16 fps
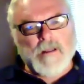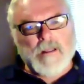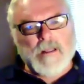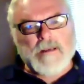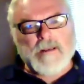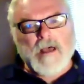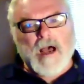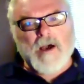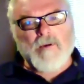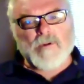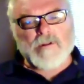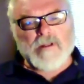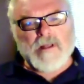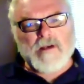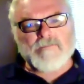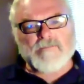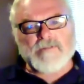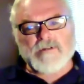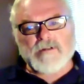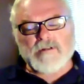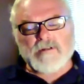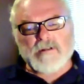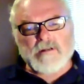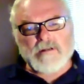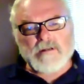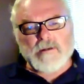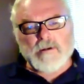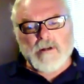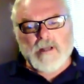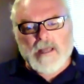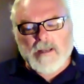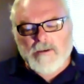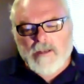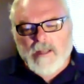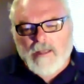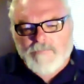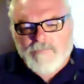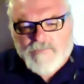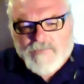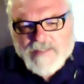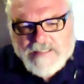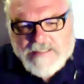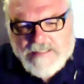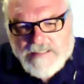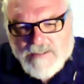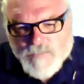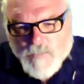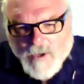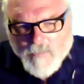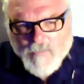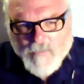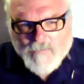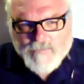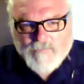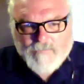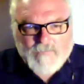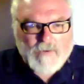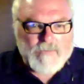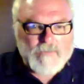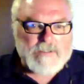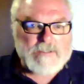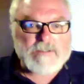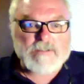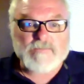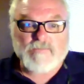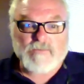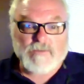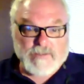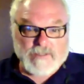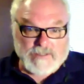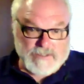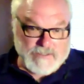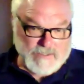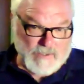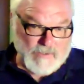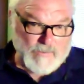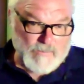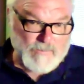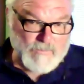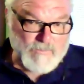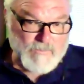And I would love to, and this is where I want the focus for this to go.